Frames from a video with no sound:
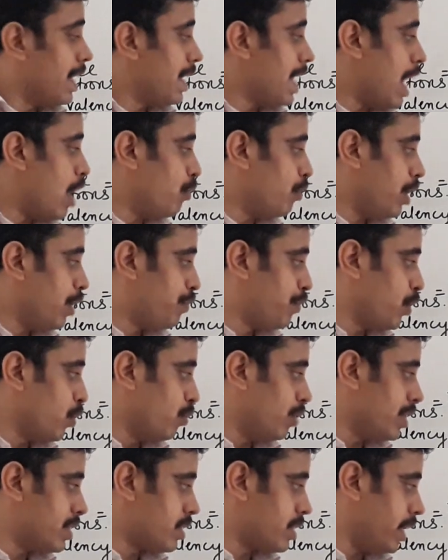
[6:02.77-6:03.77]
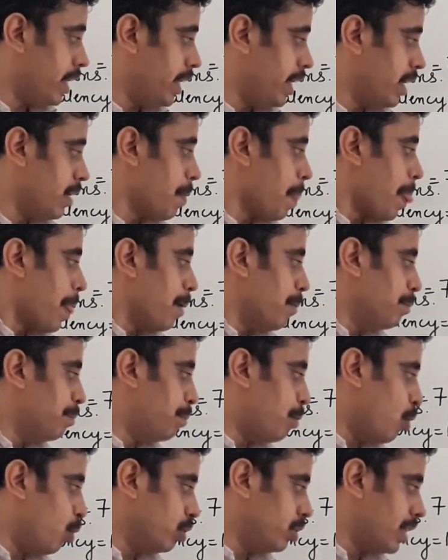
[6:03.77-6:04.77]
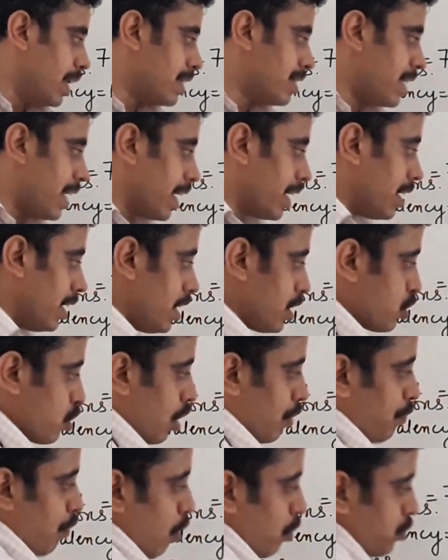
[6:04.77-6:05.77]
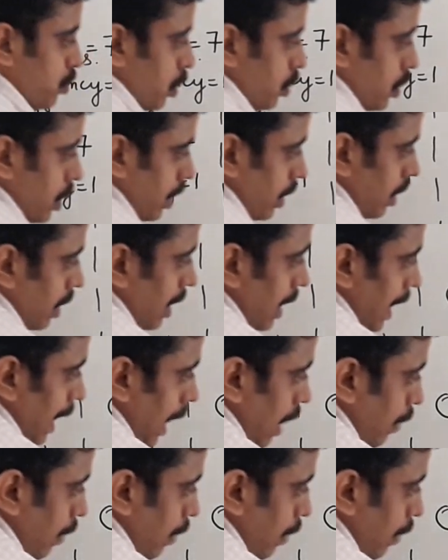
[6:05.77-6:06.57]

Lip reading: Now if you will see both the circles of oxygen,